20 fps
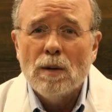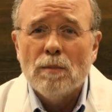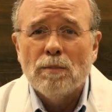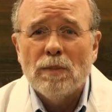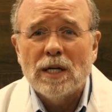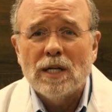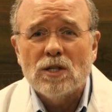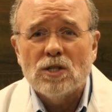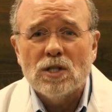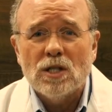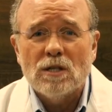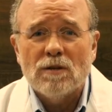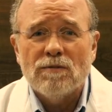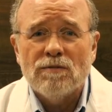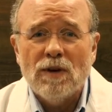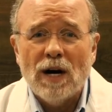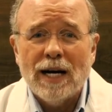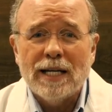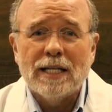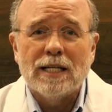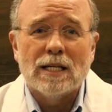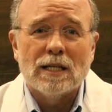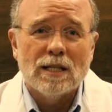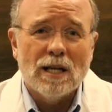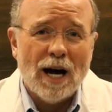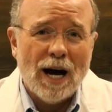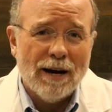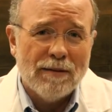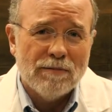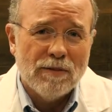But instead of fighting a
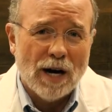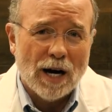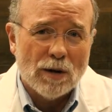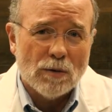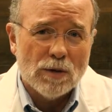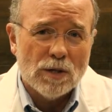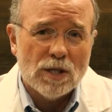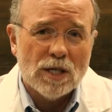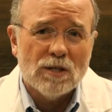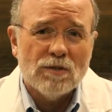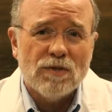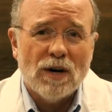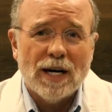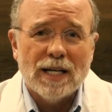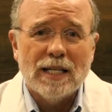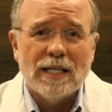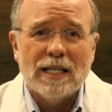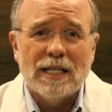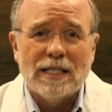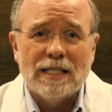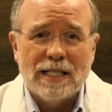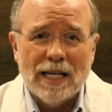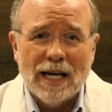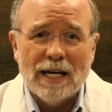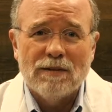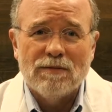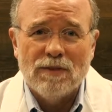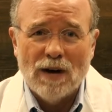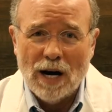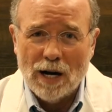live virus, it's fighting a
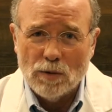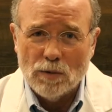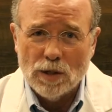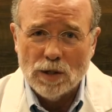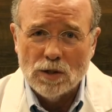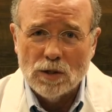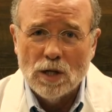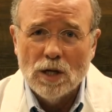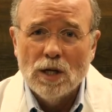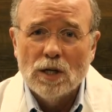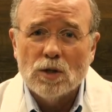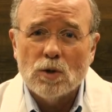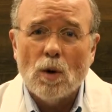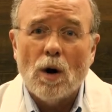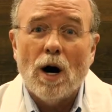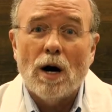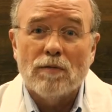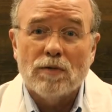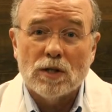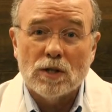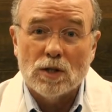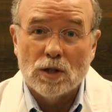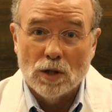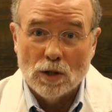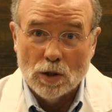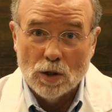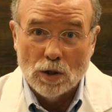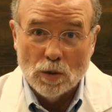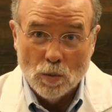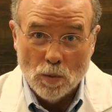dead virus. So obviously you're
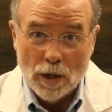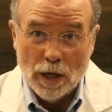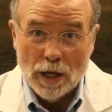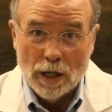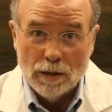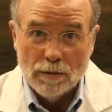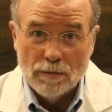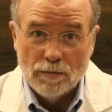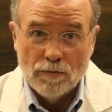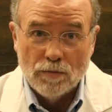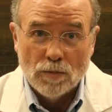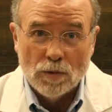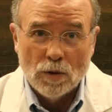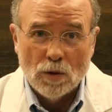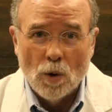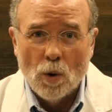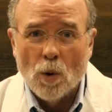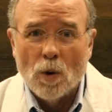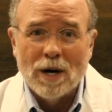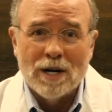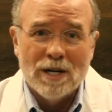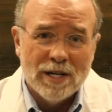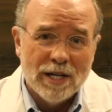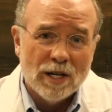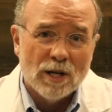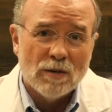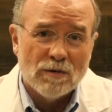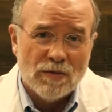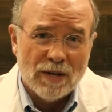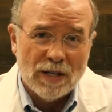going to win. Or a
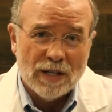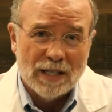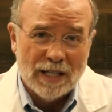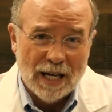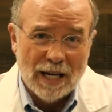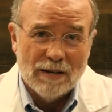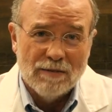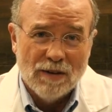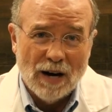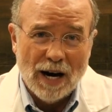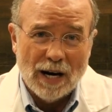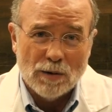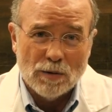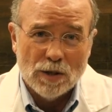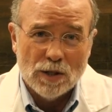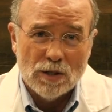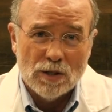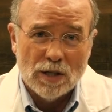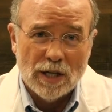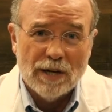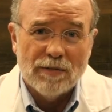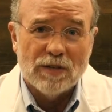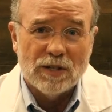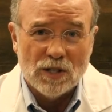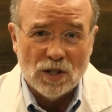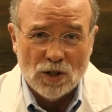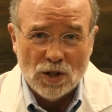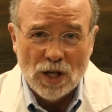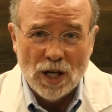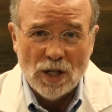near dead virus, if it's
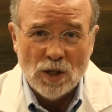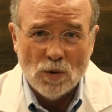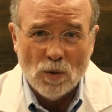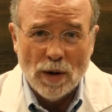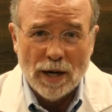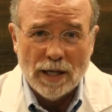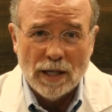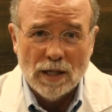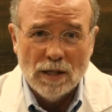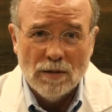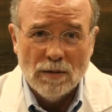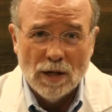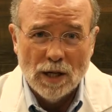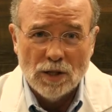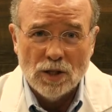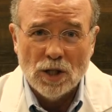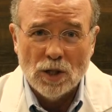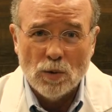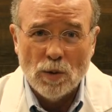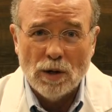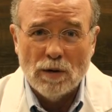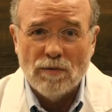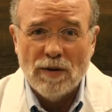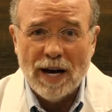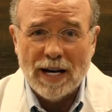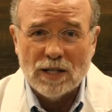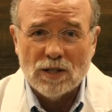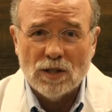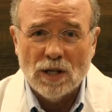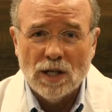attenuated
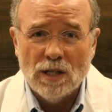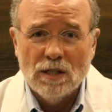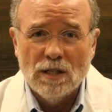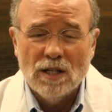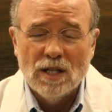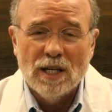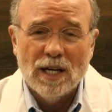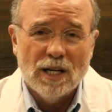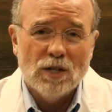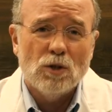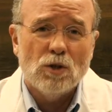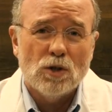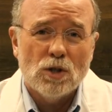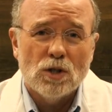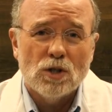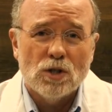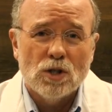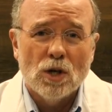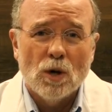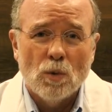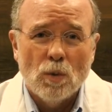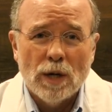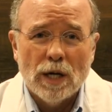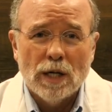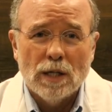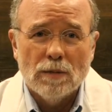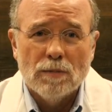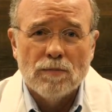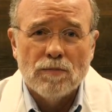vaccine, and you should still win.